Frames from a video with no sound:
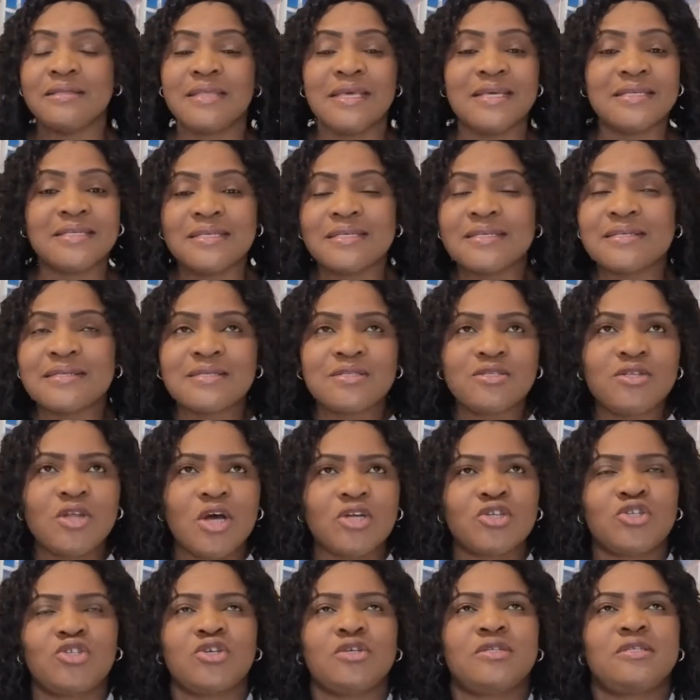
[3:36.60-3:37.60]
This is
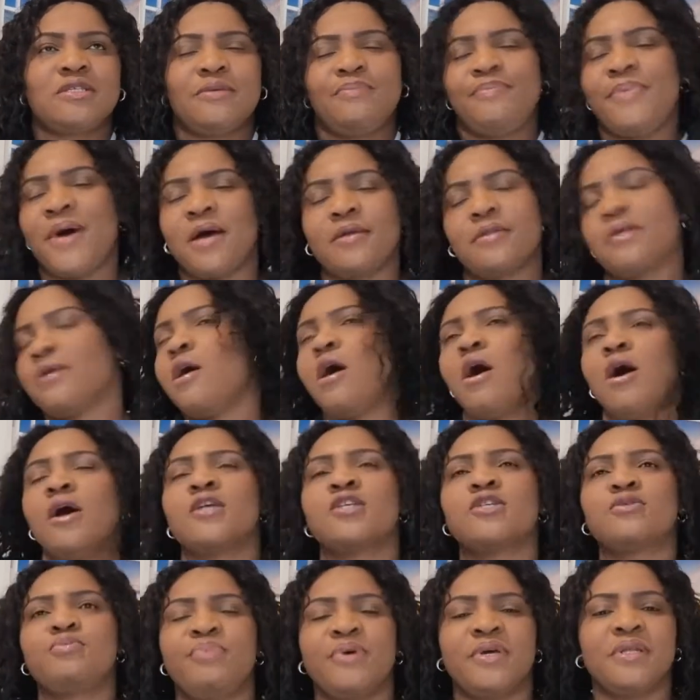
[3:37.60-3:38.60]
not just about the
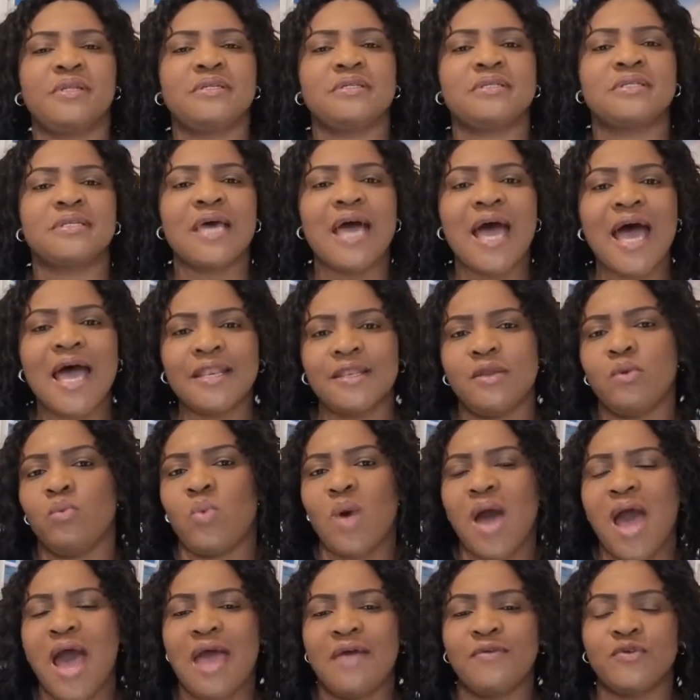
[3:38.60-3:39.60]
husbands and the
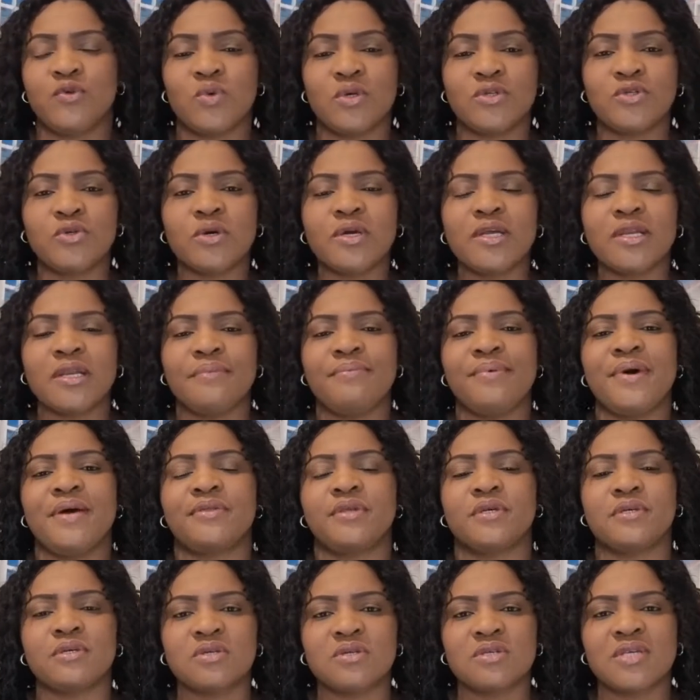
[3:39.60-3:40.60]
wives. We're talking
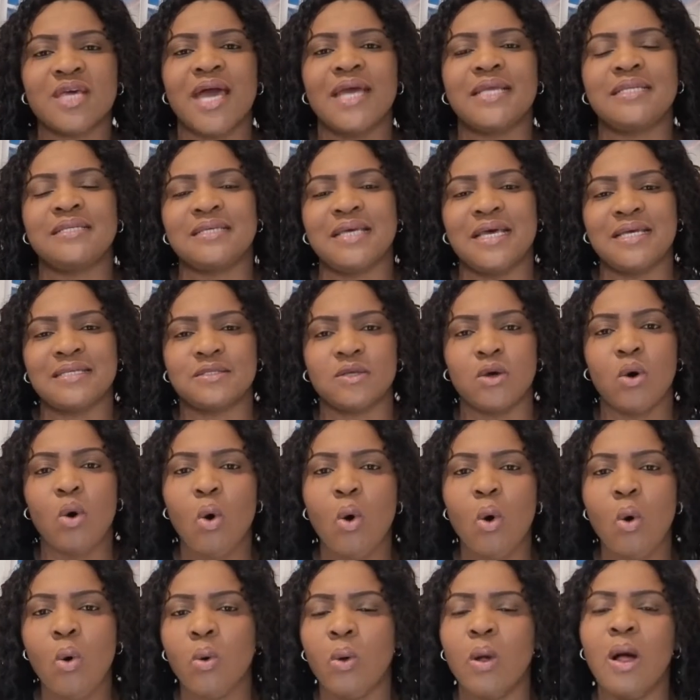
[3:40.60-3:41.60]
about the society as a
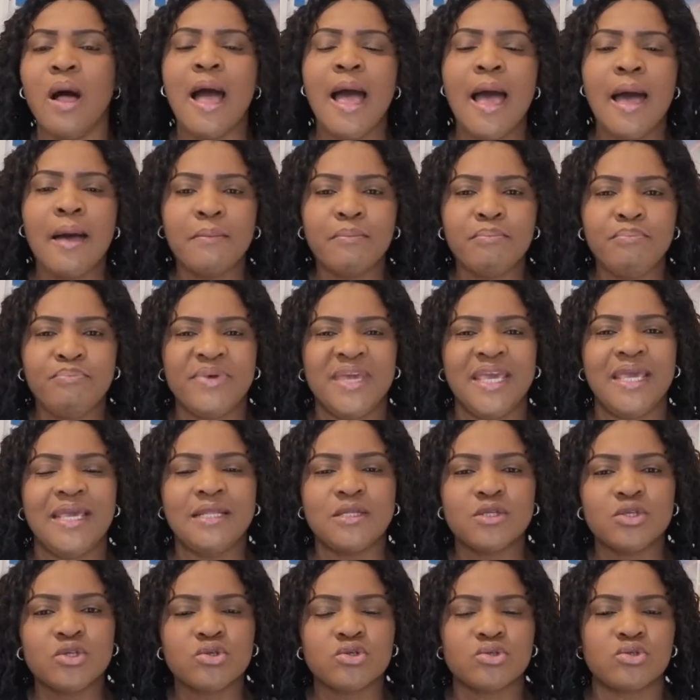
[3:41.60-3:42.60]
whole
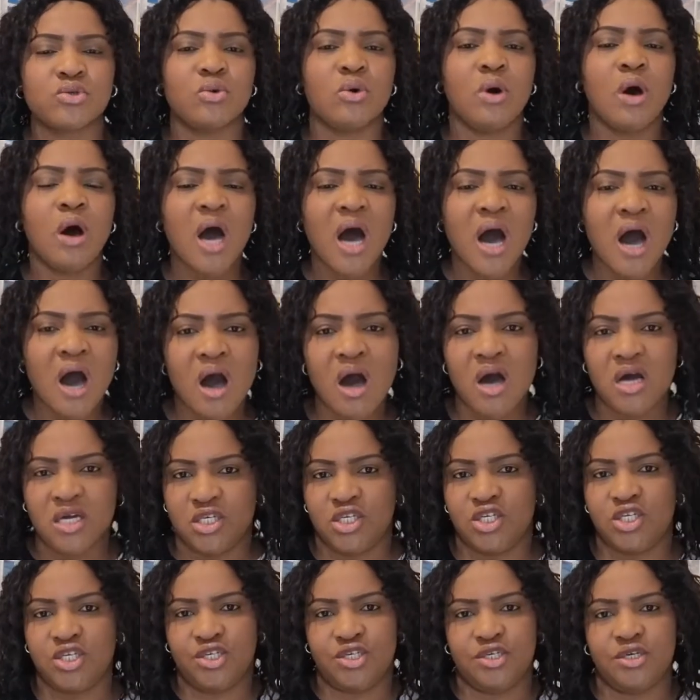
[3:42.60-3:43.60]
being so
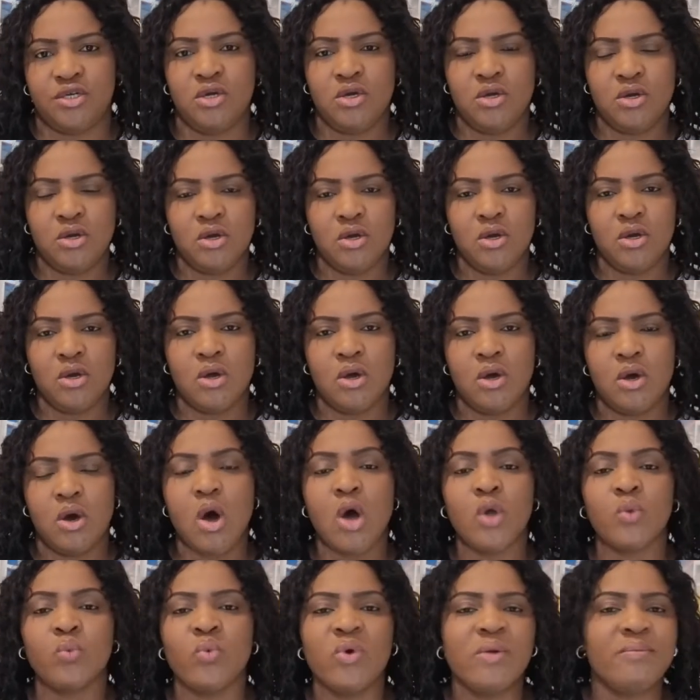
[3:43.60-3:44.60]
harsh
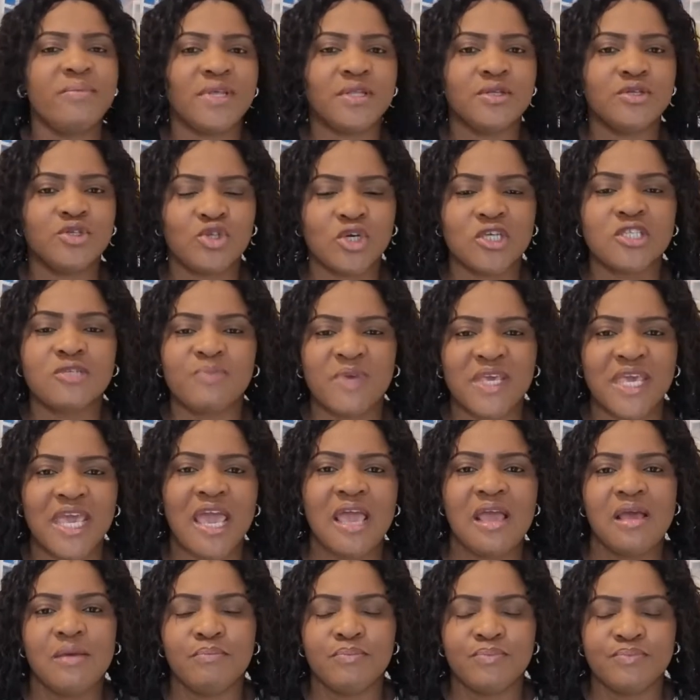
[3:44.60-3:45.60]
on women just
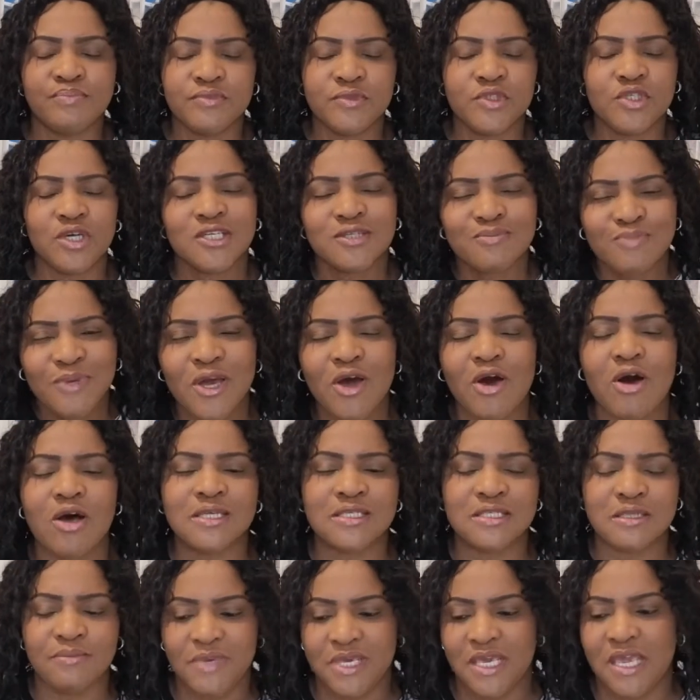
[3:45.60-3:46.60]
became just
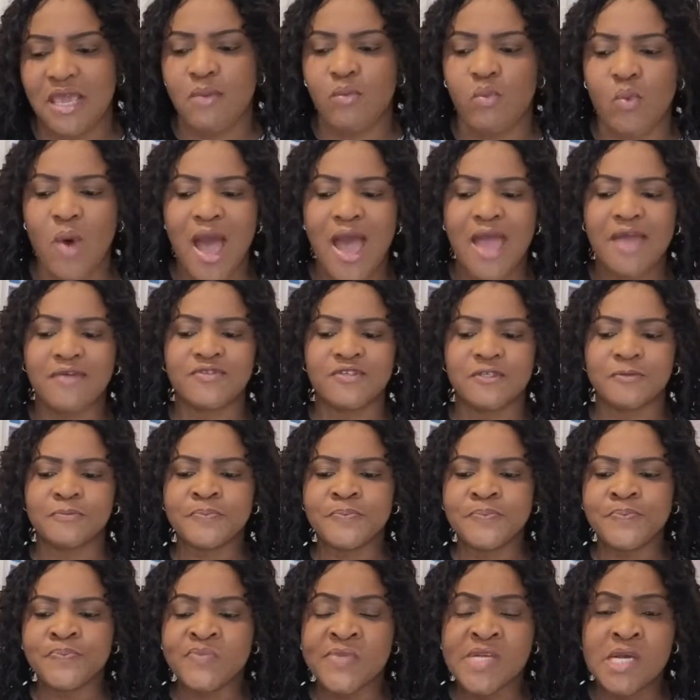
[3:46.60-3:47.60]
because they became
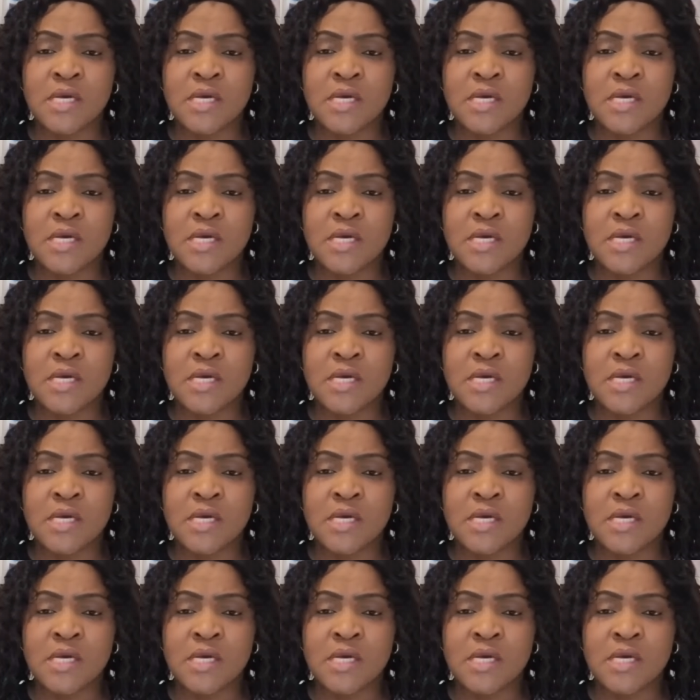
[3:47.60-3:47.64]
wives.